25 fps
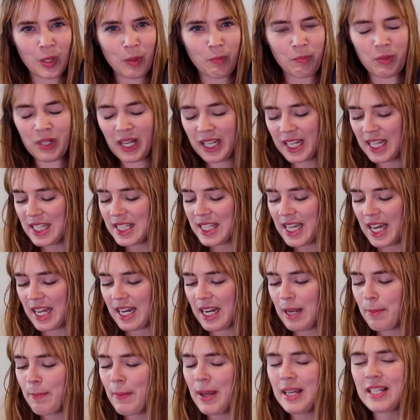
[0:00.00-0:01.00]
But like I said,
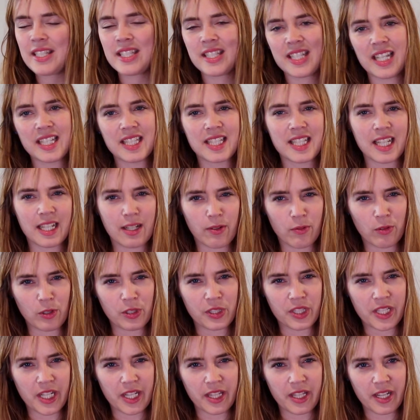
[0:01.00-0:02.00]
it makes sense that I
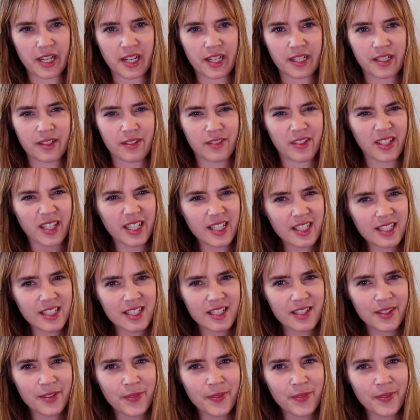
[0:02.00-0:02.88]
would say that, right?